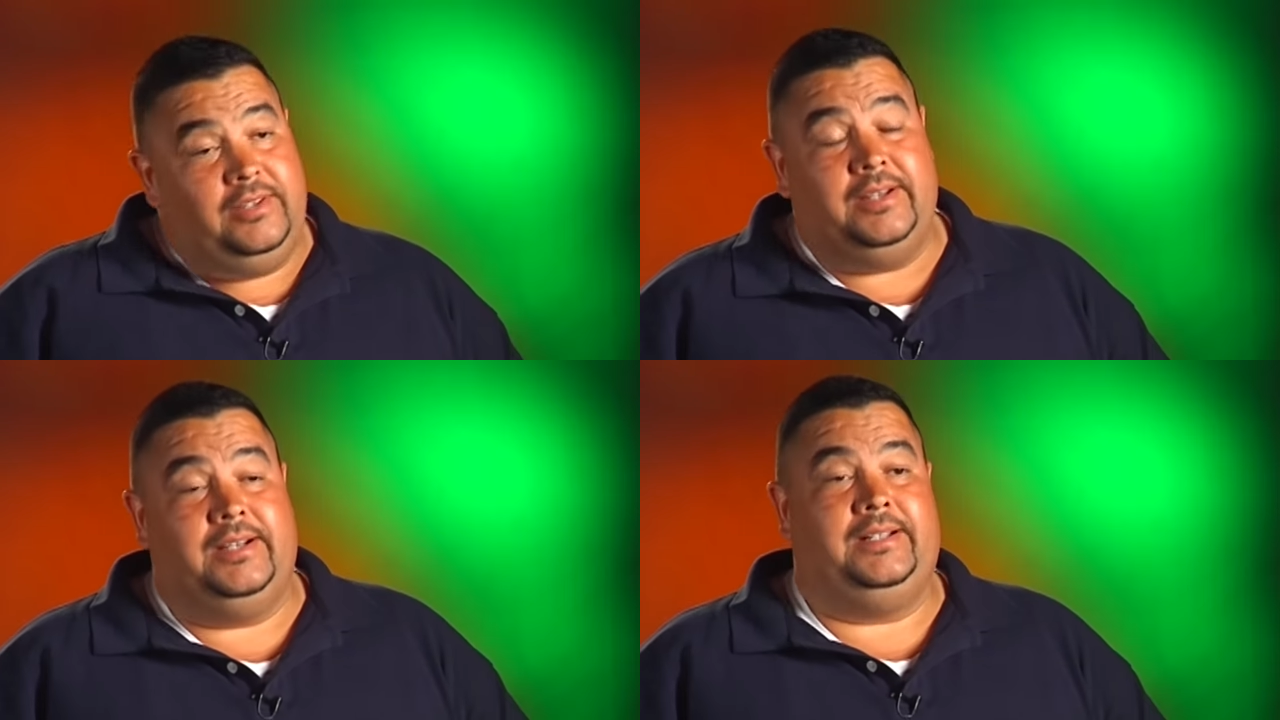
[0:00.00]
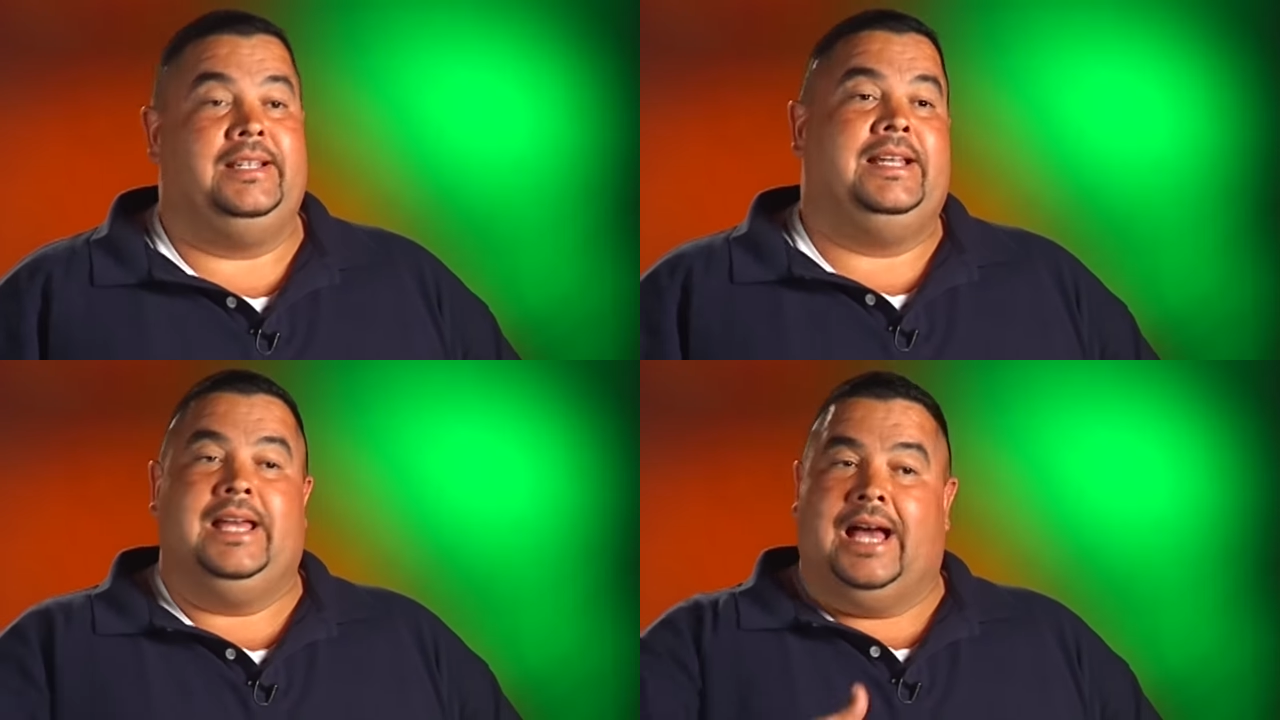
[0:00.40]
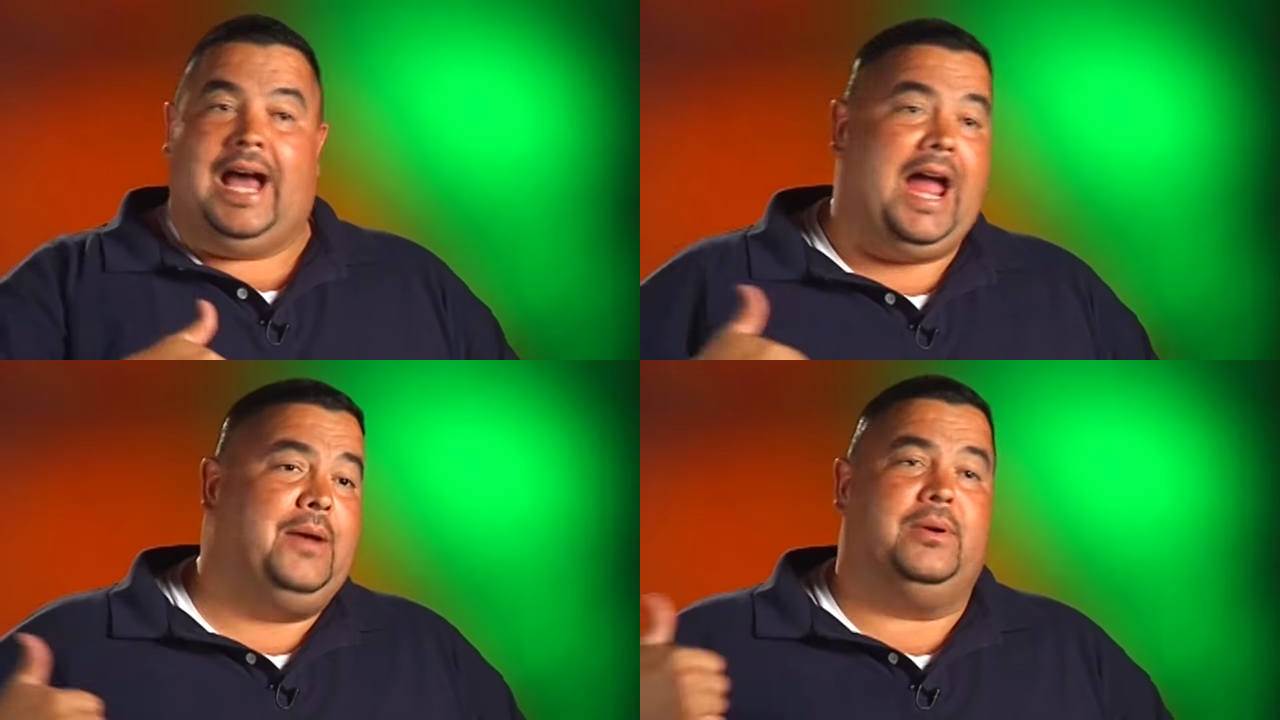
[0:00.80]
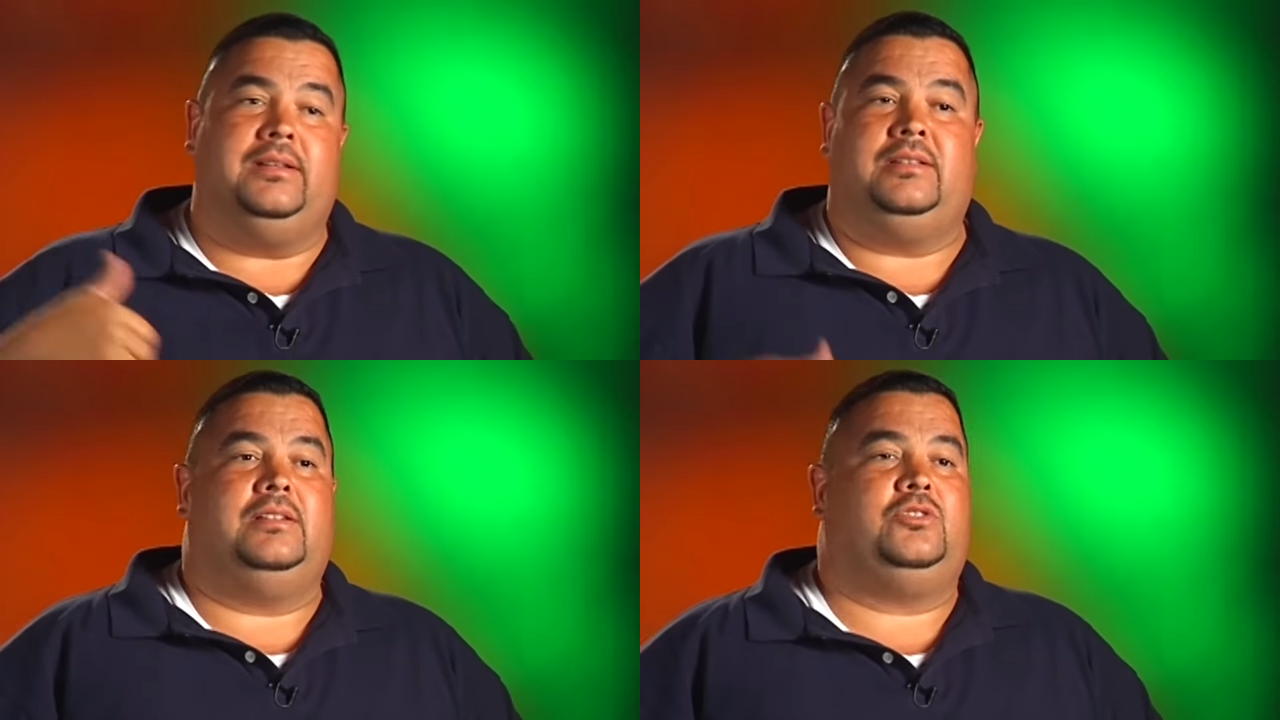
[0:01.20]
Good. I
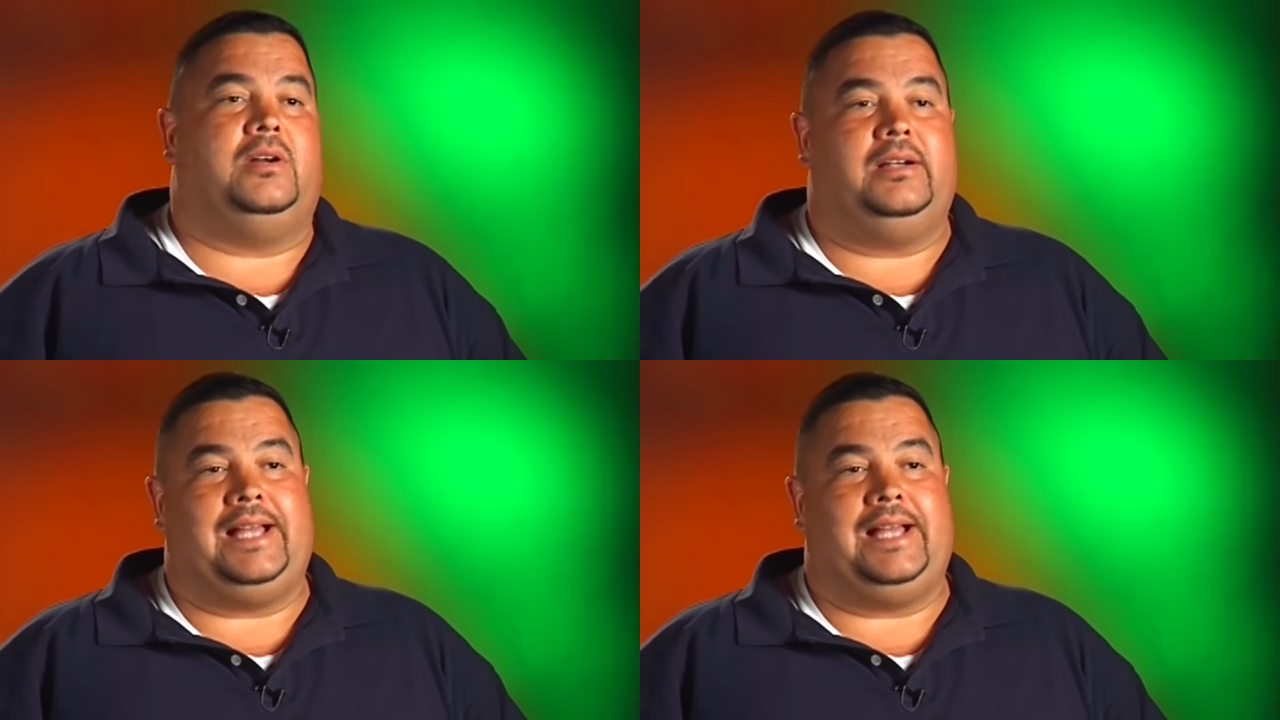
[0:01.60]
run to the truck,